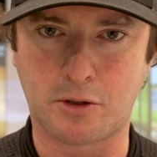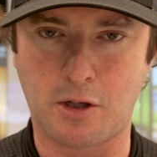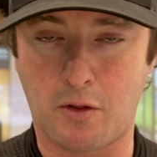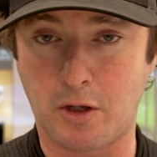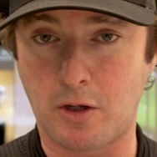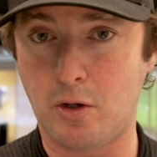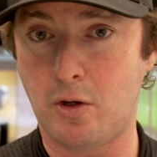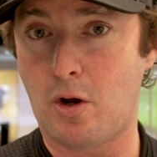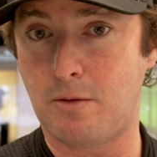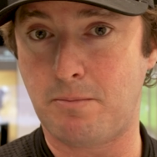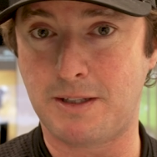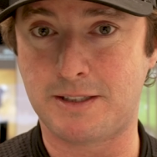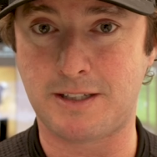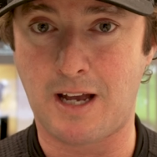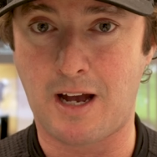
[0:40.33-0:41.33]
so that you don't
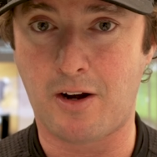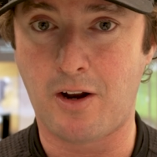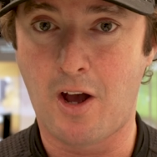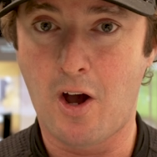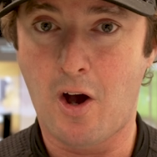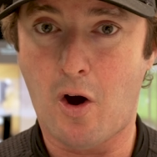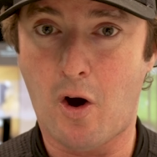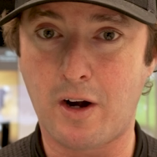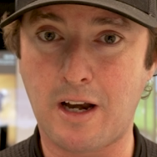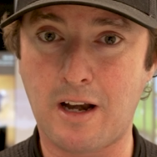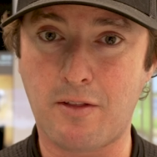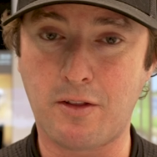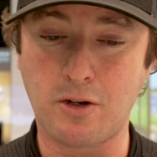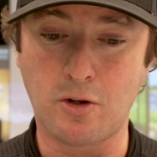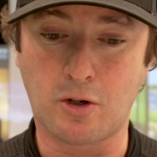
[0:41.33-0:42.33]
miss out on any
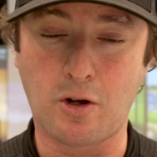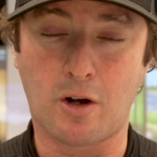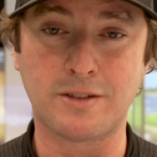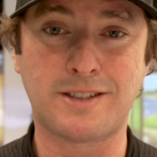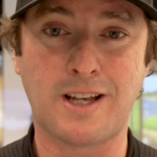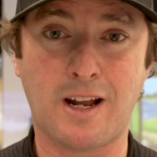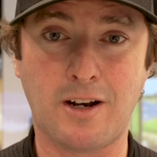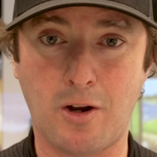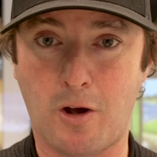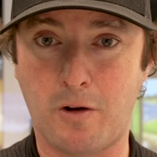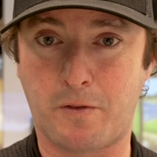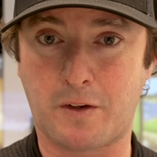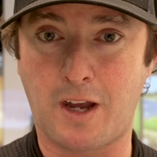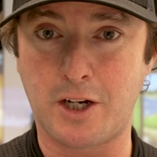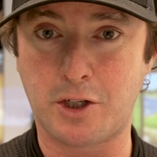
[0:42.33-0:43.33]
of the new content.
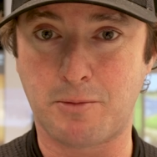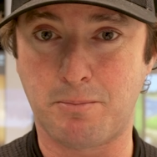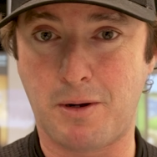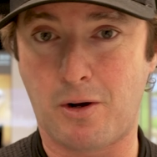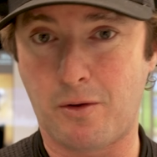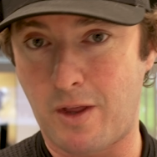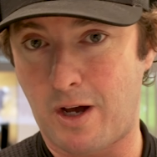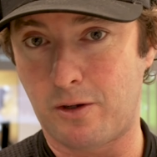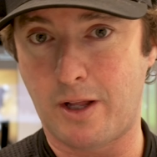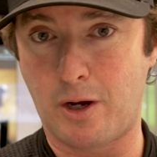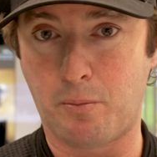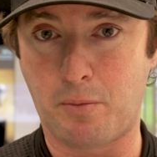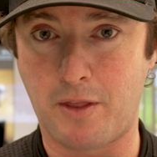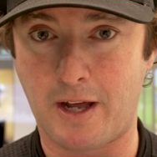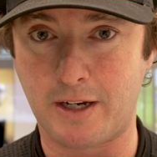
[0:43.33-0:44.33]
Notification bell, that'll
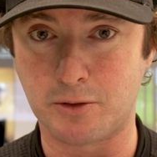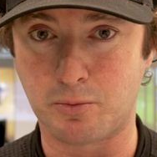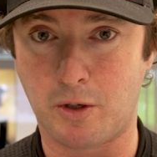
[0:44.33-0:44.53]
help with that as